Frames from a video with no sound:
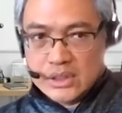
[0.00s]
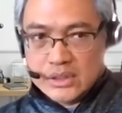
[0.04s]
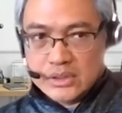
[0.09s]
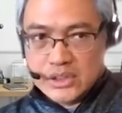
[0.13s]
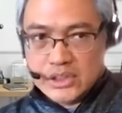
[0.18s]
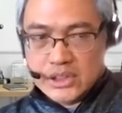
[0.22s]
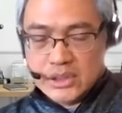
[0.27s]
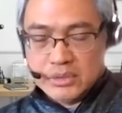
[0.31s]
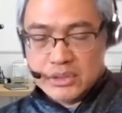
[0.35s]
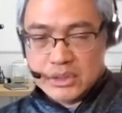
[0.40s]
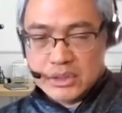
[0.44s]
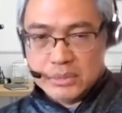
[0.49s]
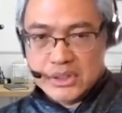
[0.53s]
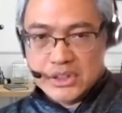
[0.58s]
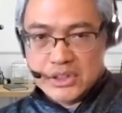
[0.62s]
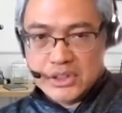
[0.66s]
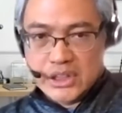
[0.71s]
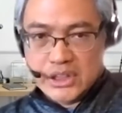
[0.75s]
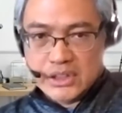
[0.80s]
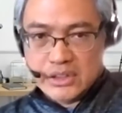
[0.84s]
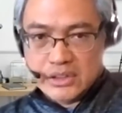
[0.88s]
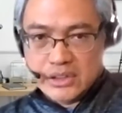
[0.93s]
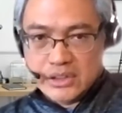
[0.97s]
seems to be
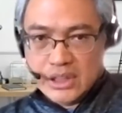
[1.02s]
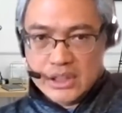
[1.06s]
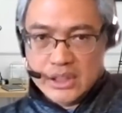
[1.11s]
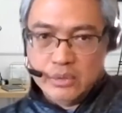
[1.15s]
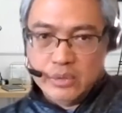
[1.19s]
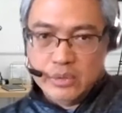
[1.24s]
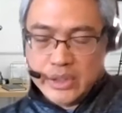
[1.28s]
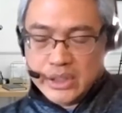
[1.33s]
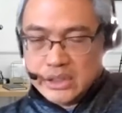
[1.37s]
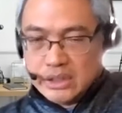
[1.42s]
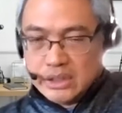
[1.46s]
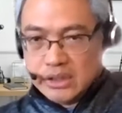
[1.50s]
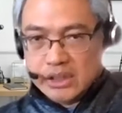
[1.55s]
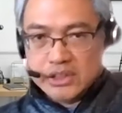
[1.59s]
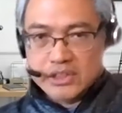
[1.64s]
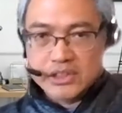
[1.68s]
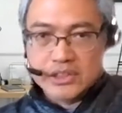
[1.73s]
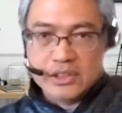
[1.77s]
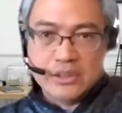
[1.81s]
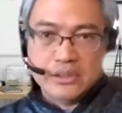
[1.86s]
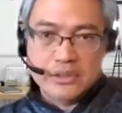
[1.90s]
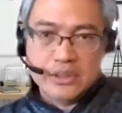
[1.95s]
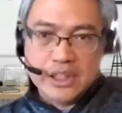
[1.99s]
seasonally where things
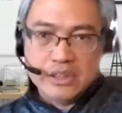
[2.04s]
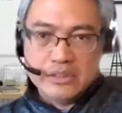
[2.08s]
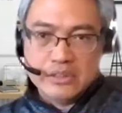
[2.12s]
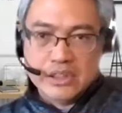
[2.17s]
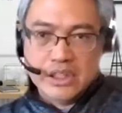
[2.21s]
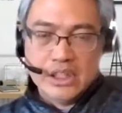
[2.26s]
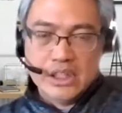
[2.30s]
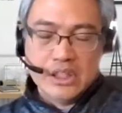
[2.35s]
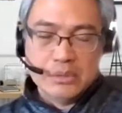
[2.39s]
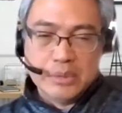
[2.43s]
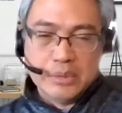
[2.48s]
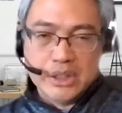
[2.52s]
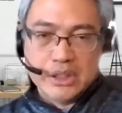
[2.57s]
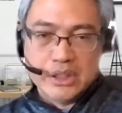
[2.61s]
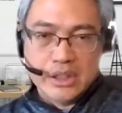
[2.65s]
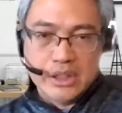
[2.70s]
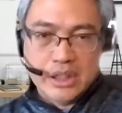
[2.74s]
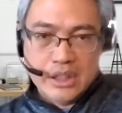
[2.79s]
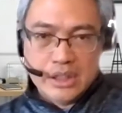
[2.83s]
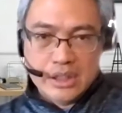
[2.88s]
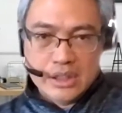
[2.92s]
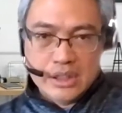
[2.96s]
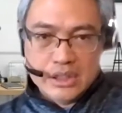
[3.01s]
slow down a little bit
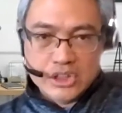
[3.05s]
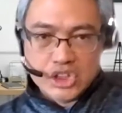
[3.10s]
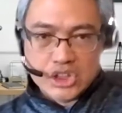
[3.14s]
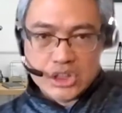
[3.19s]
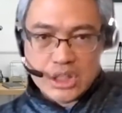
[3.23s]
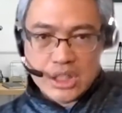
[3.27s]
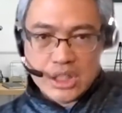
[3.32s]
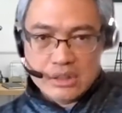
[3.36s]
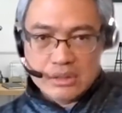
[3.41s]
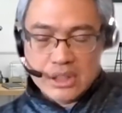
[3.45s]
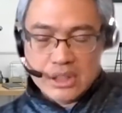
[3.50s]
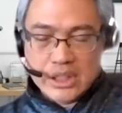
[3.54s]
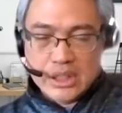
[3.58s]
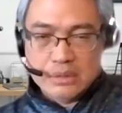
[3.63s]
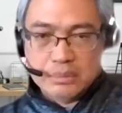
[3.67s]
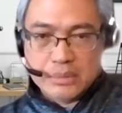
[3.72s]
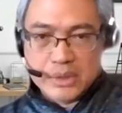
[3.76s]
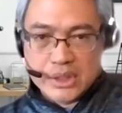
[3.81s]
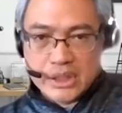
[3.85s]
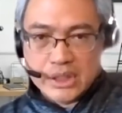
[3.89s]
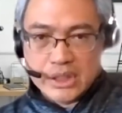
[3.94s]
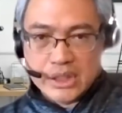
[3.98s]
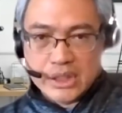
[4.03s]
in the Chicagoland
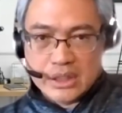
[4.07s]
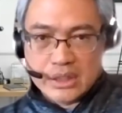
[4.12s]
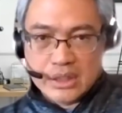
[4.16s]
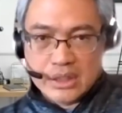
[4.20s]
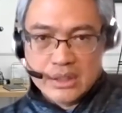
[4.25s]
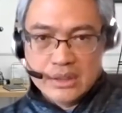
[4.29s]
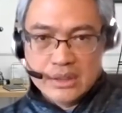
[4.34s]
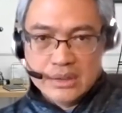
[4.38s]
market.